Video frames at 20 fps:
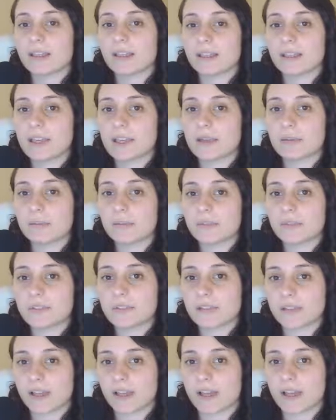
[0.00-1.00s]
game
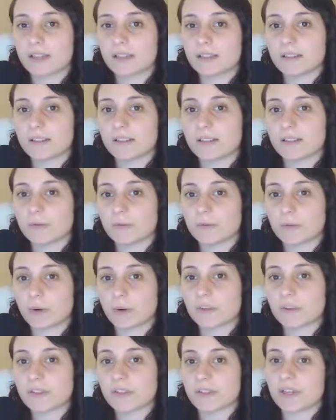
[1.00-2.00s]

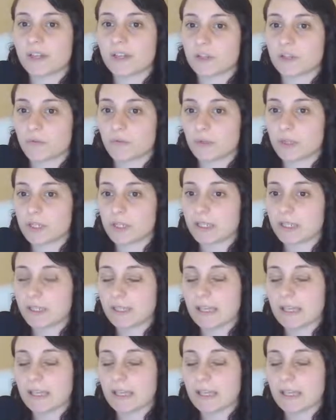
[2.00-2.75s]
design/free.